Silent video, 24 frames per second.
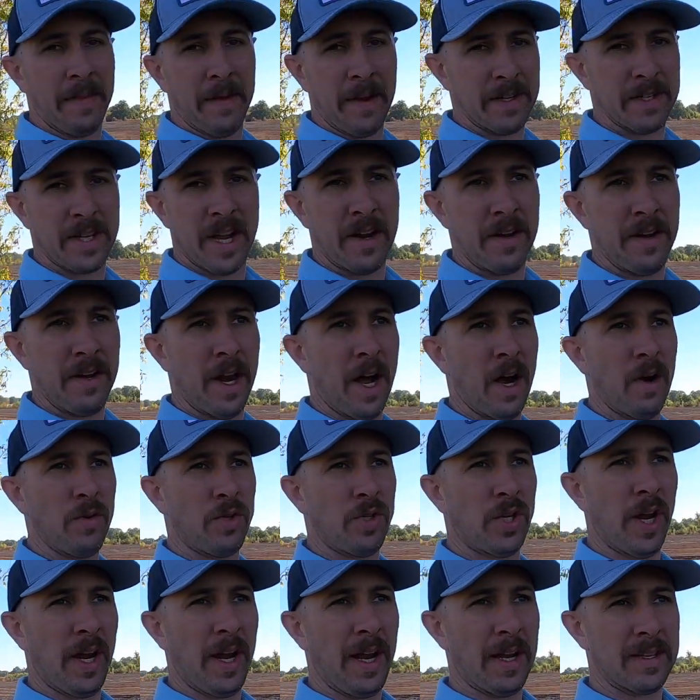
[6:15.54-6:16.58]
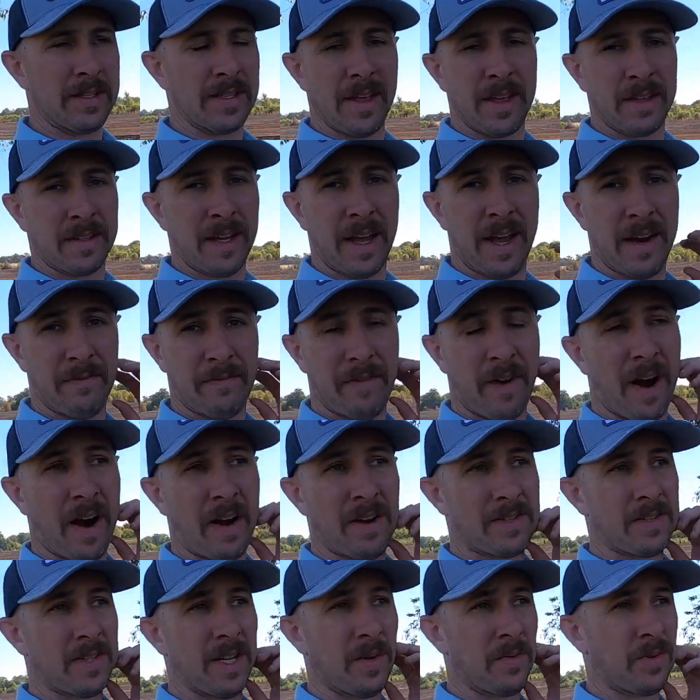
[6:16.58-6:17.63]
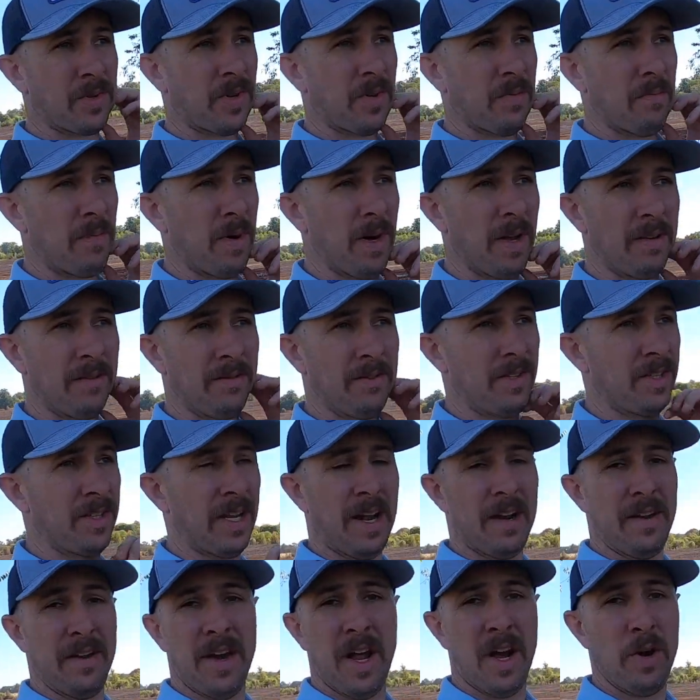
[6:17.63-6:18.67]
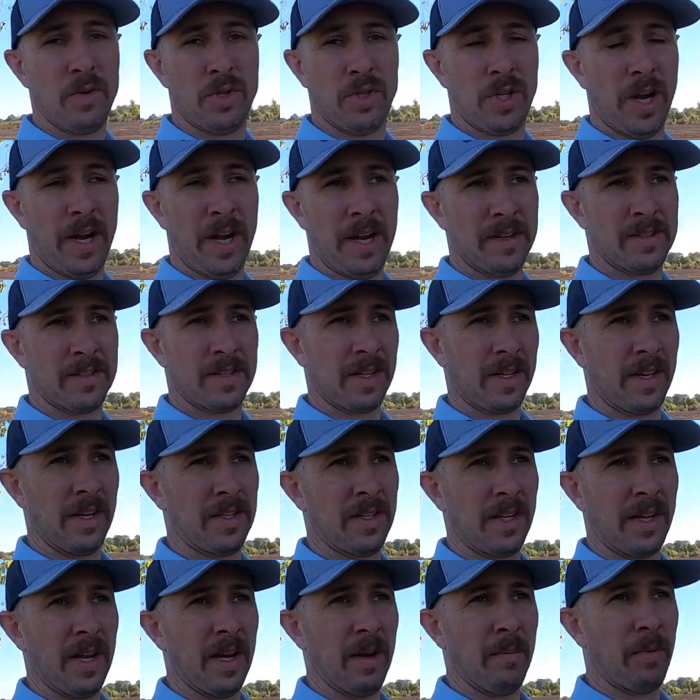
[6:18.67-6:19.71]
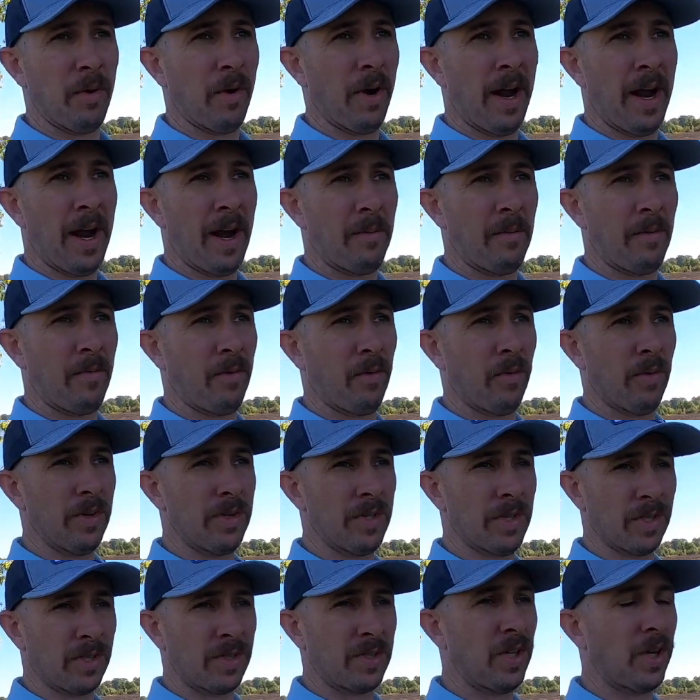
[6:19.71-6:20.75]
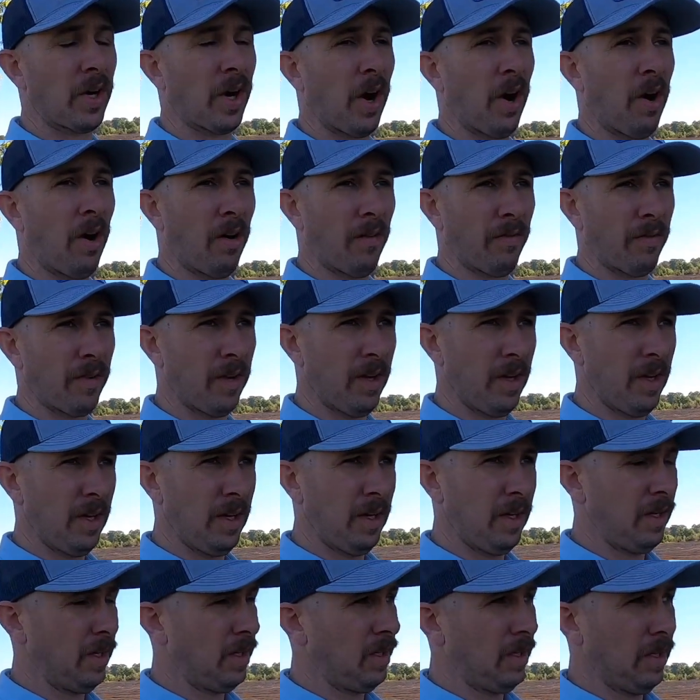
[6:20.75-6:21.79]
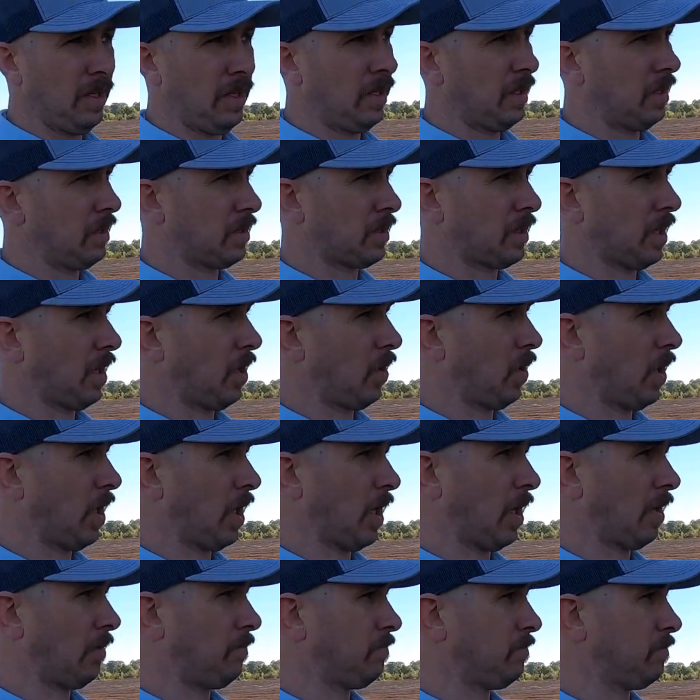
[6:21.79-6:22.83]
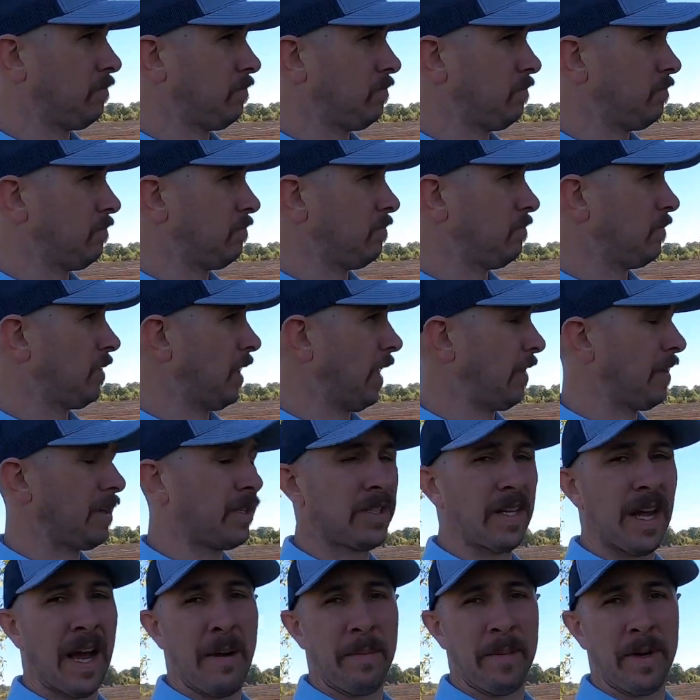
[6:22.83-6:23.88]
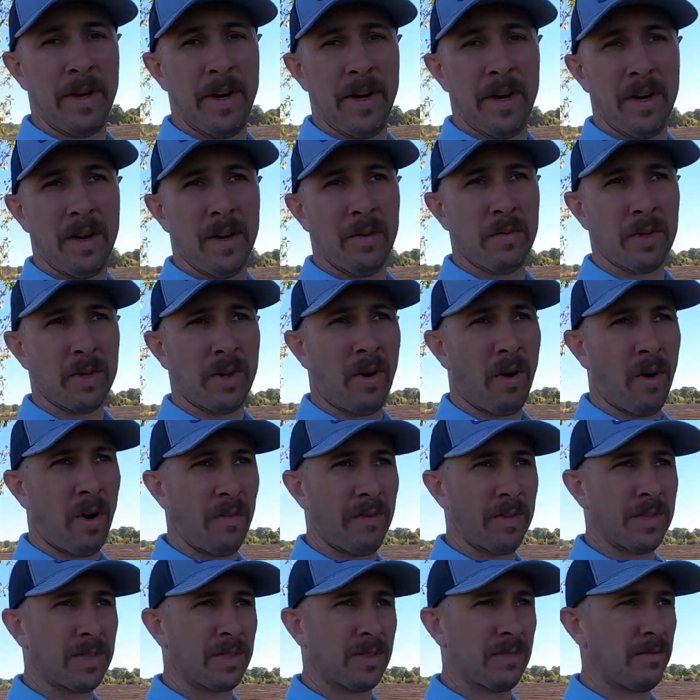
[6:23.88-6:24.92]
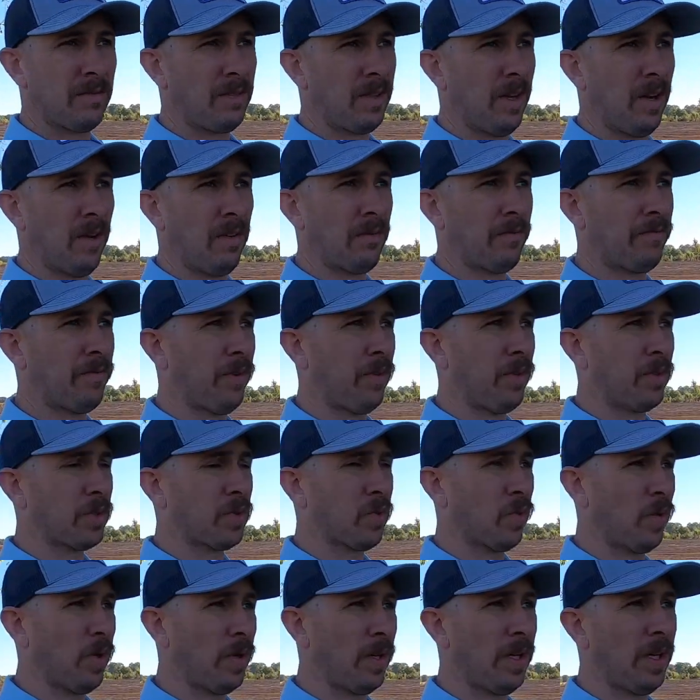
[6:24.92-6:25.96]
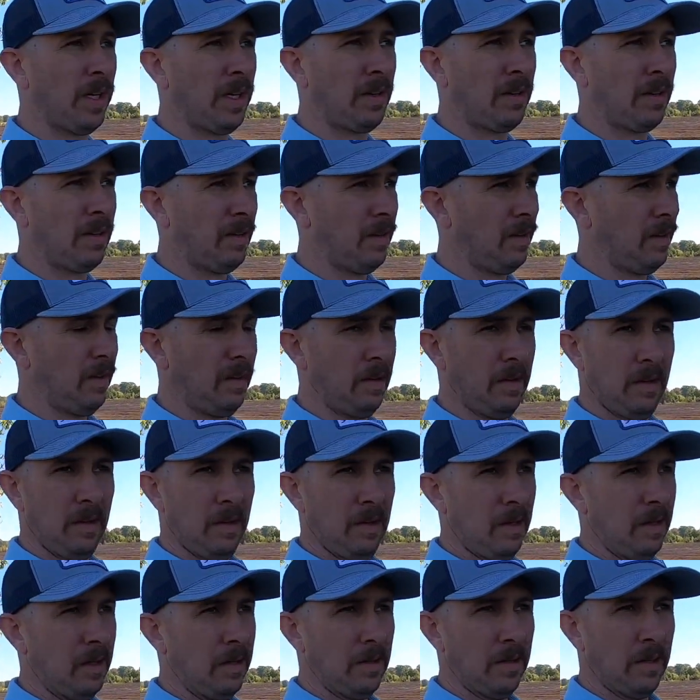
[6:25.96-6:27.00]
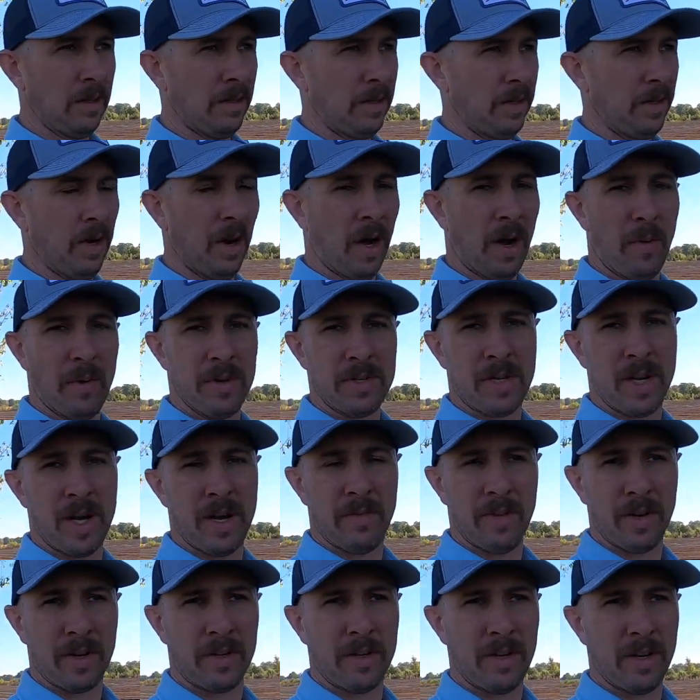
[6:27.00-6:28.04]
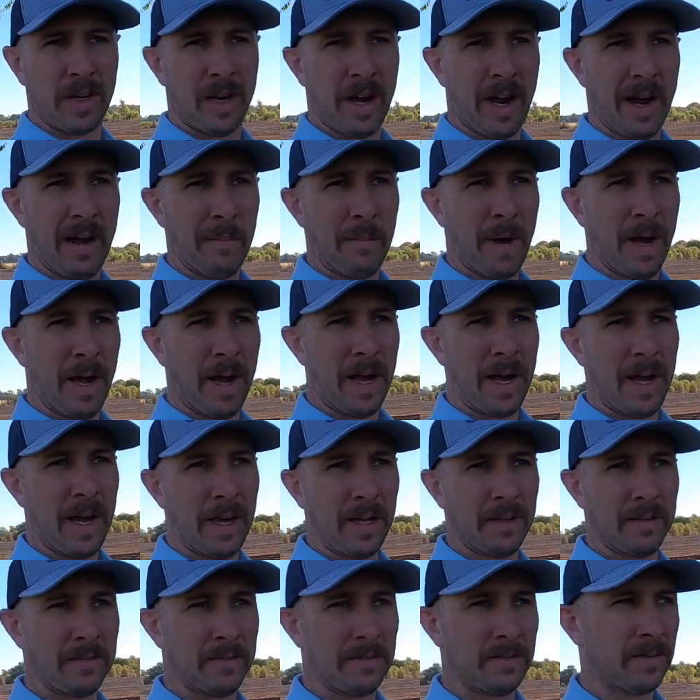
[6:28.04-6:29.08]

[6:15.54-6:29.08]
just had no chance. I think they had a fire extinguisher, but just had no chance to get it put out before it just took off. And so, yeah, this time of year with harvest, you know, in full swing, you always hear of a combine